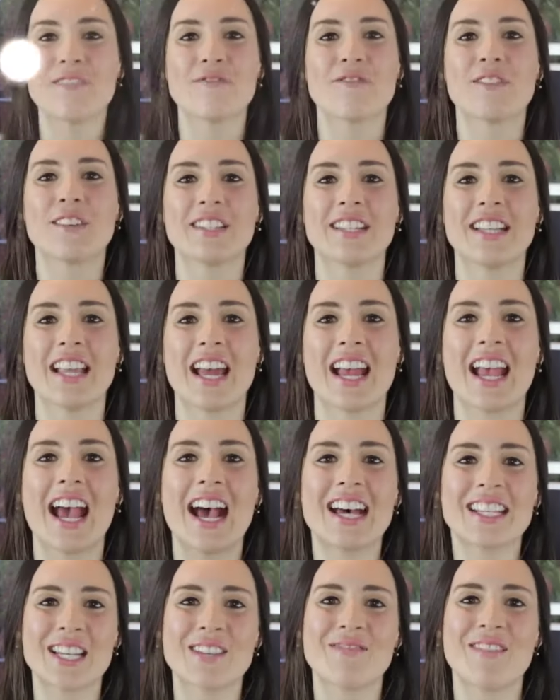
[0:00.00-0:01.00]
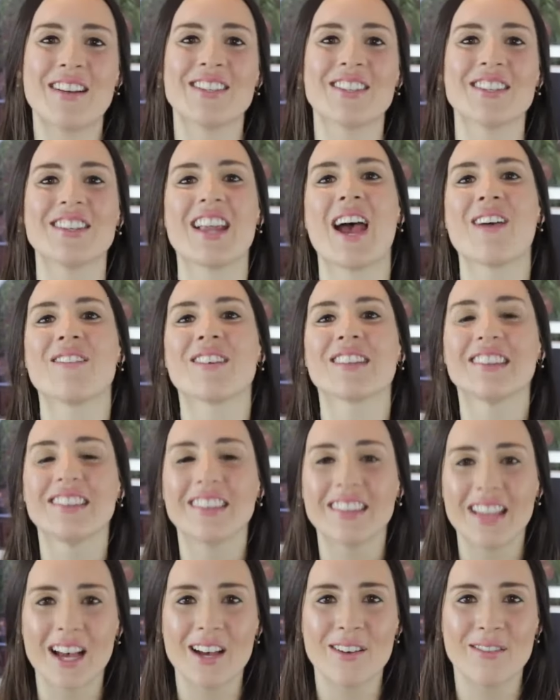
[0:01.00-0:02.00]
it for today. As I mentioned, I would
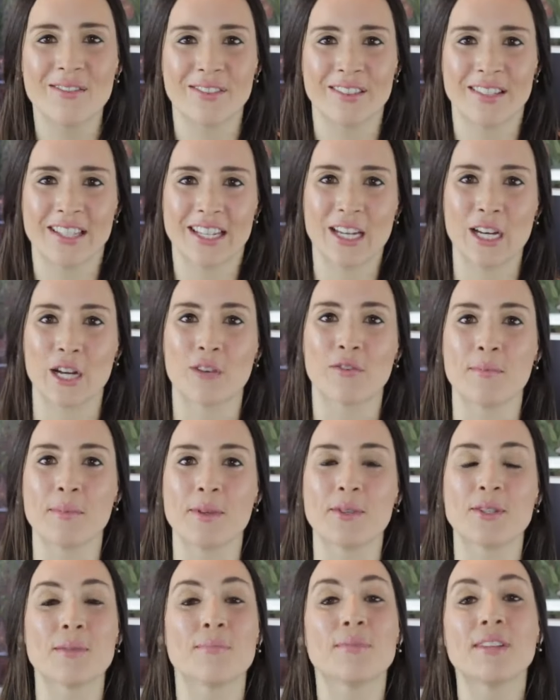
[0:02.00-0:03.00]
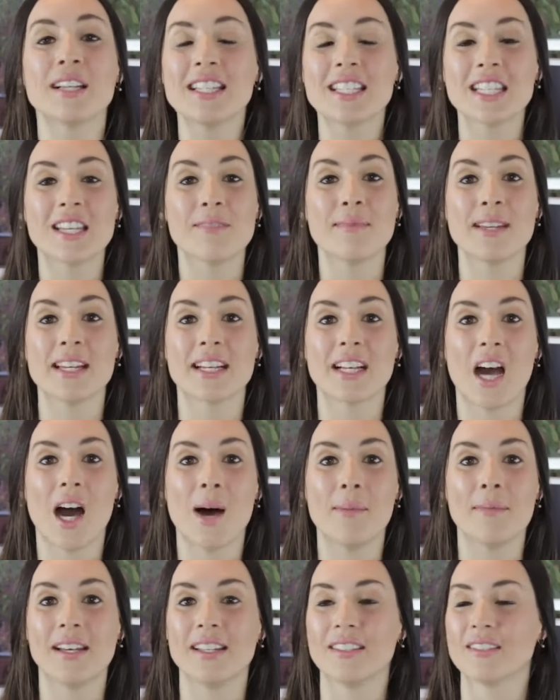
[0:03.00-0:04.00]
love to hear from you, so please leave me a
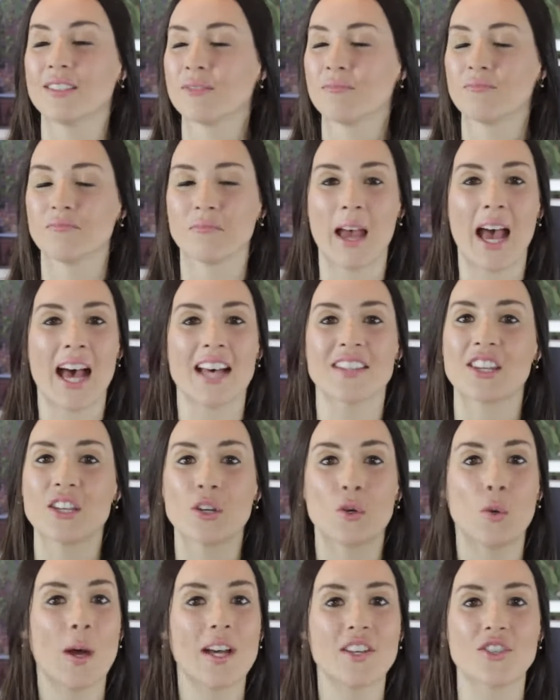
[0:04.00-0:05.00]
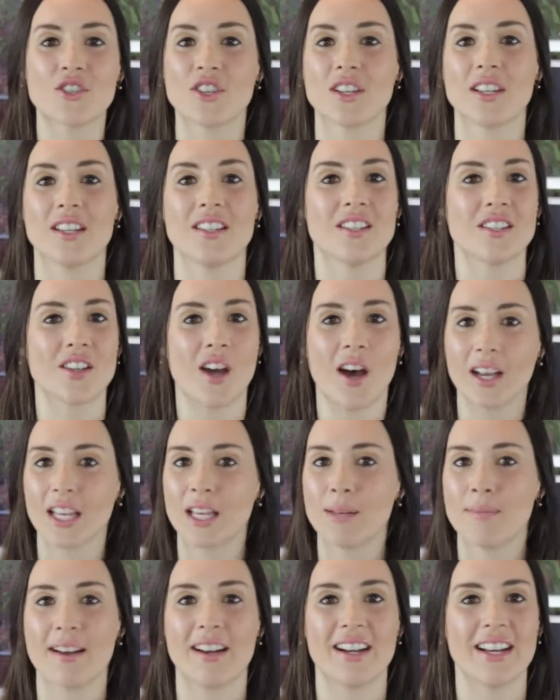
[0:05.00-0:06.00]
comment asking questions,
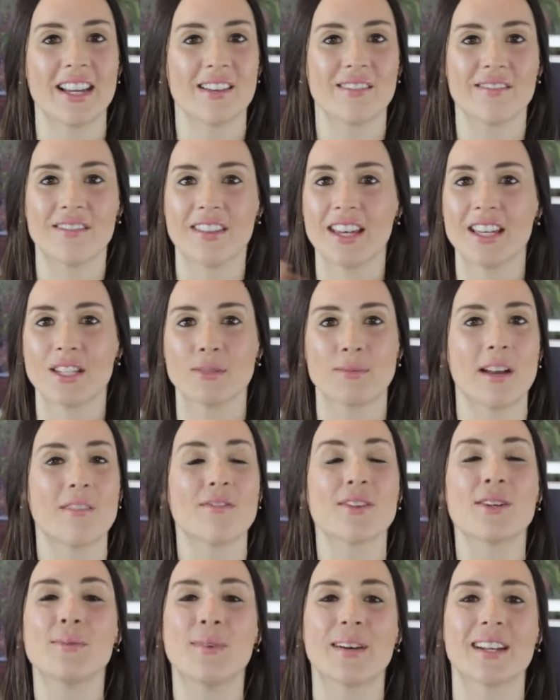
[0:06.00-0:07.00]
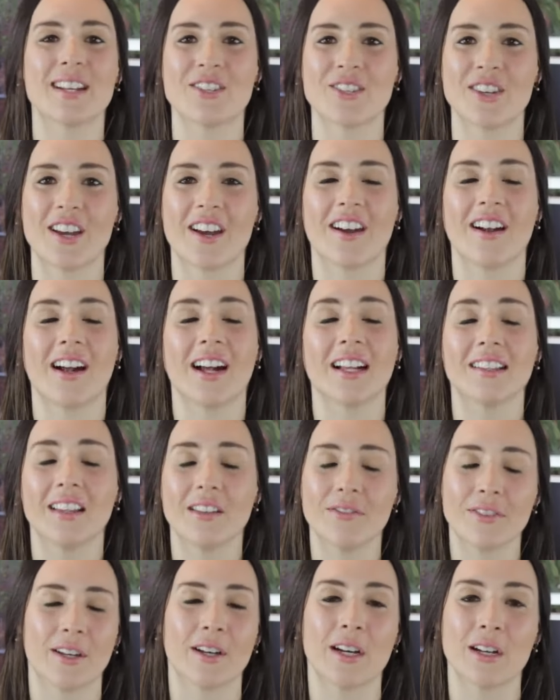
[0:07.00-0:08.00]
talking about any of this, whatever you want to share. I
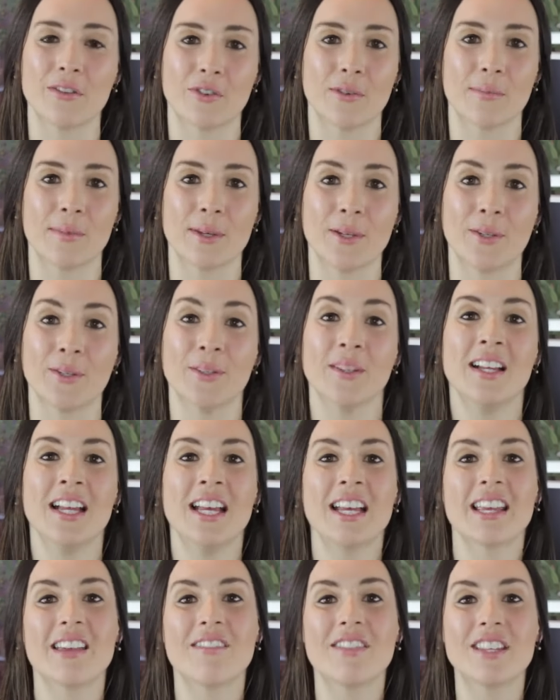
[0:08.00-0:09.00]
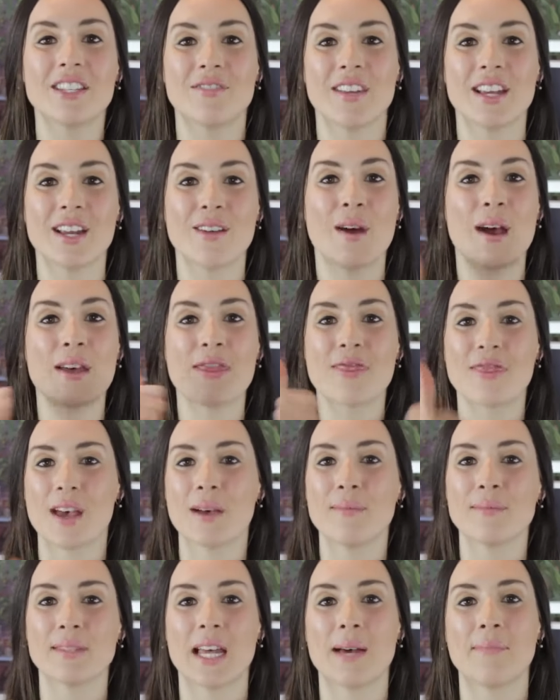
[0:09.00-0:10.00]
love hearing from you. Give this video a
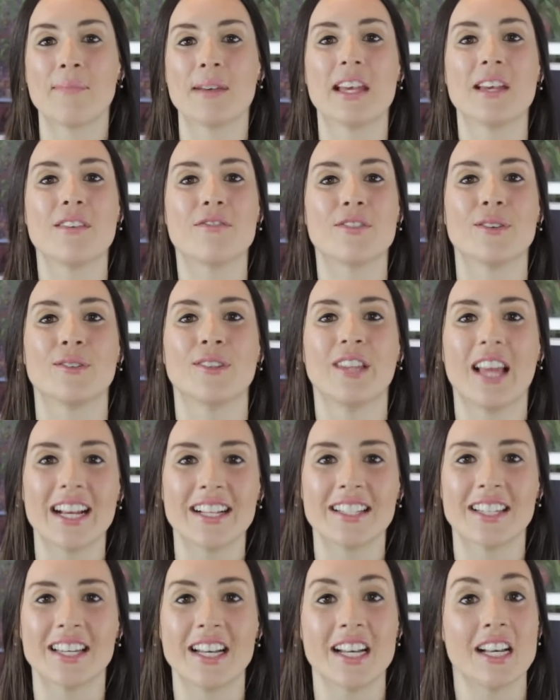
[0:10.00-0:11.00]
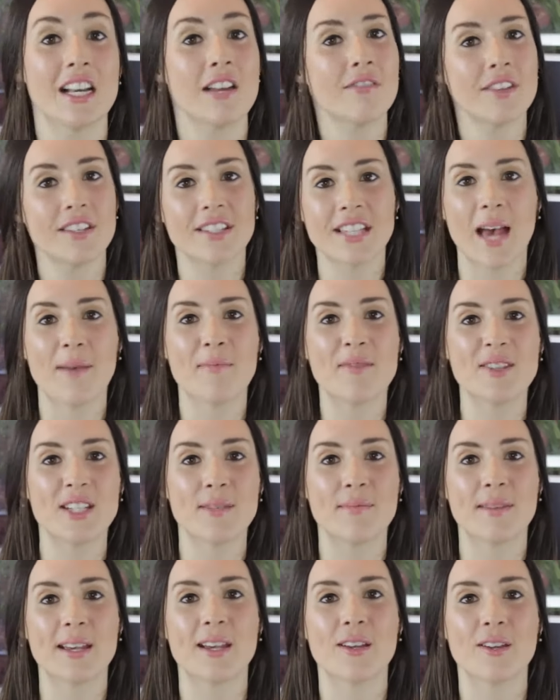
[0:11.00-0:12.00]
thumbs up if you liked it, and if this happens
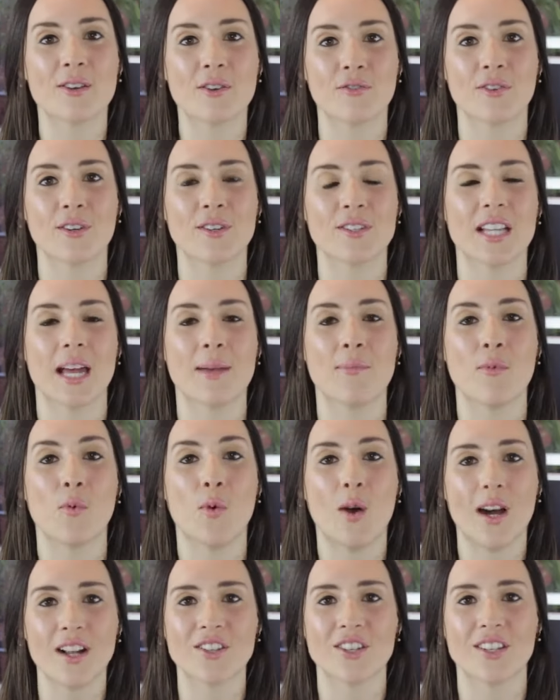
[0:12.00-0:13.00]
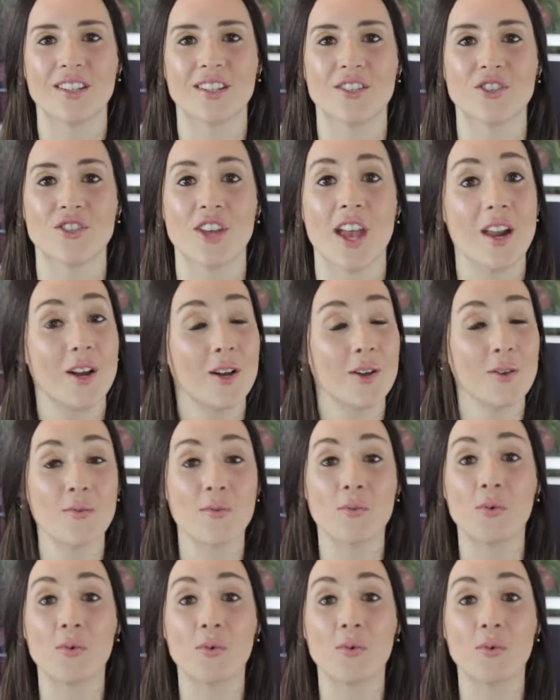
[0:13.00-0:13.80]
to be your first time watching this channel,